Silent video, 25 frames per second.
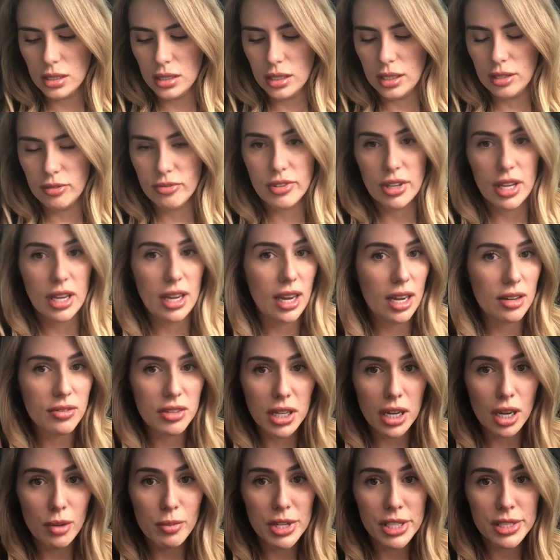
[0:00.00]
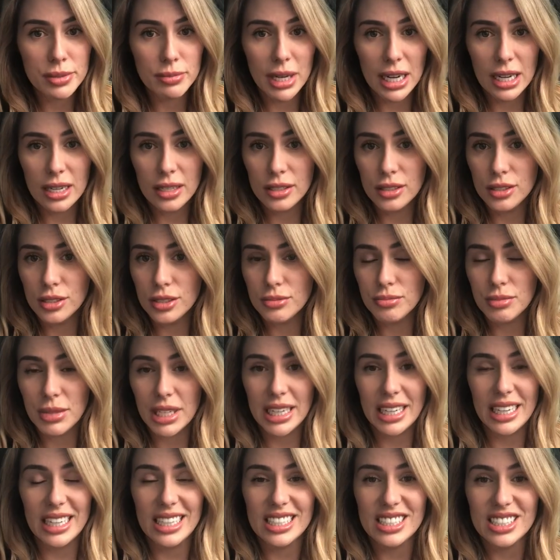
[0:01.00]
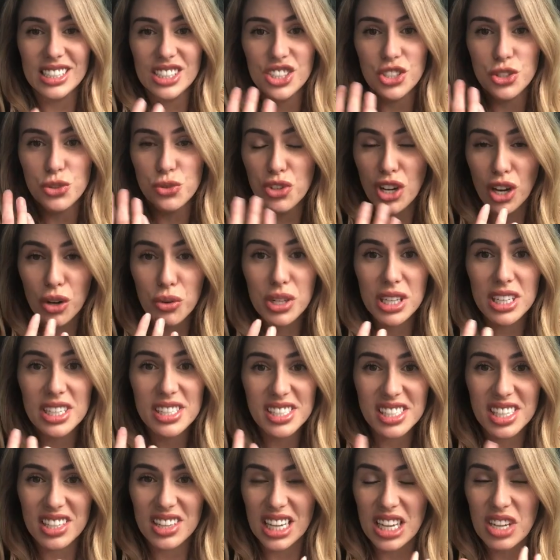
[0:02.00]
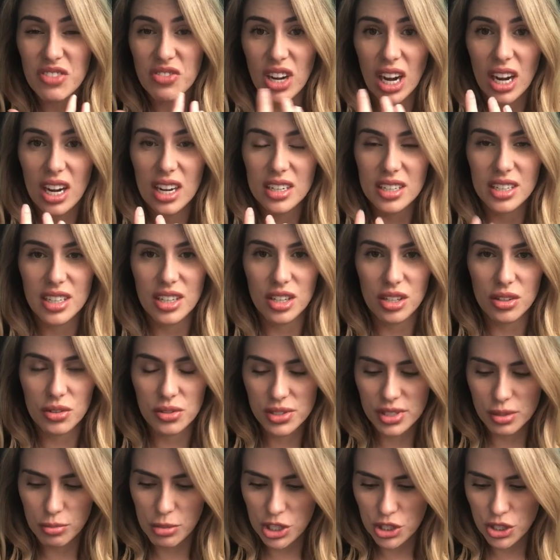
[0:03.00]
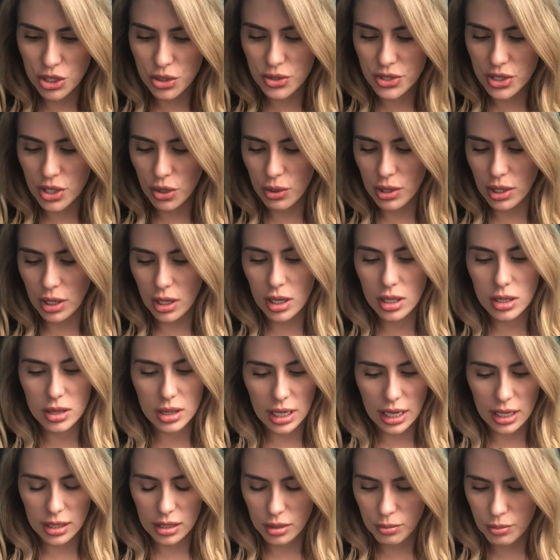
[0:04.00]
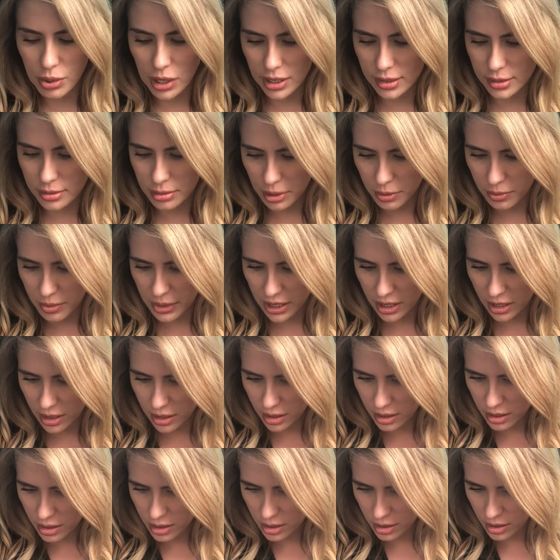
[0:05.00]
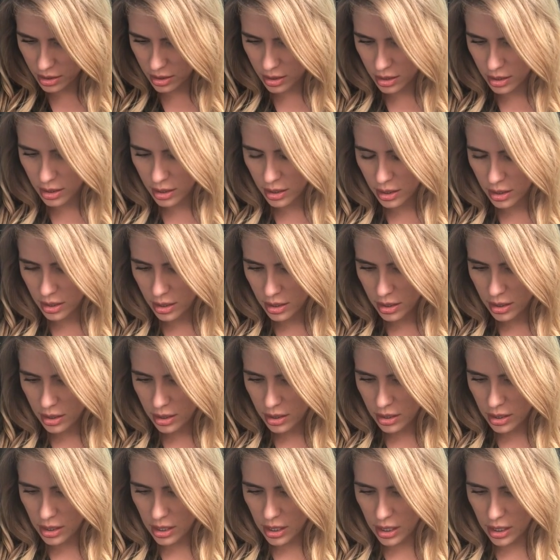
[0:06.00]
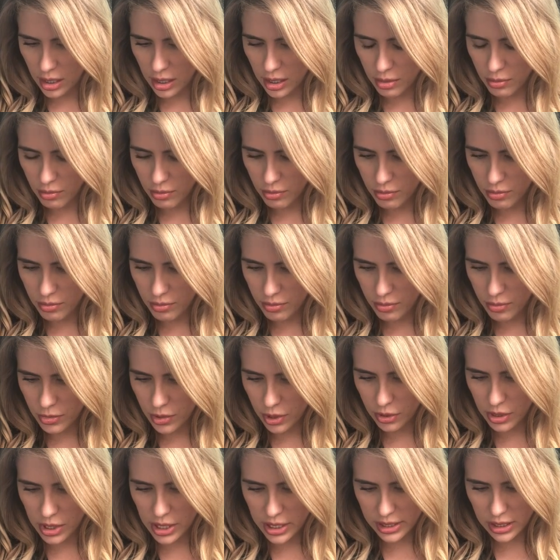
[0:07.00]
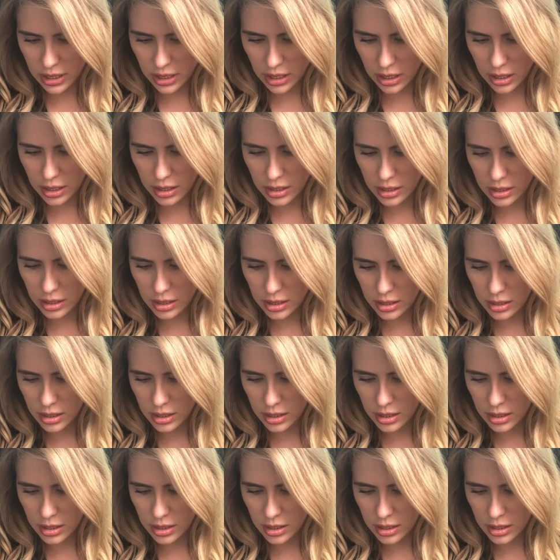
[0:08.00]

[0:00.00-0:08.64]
if they have a gummy smile and you notice that they've got, some issues going on, that could possibly be a reason.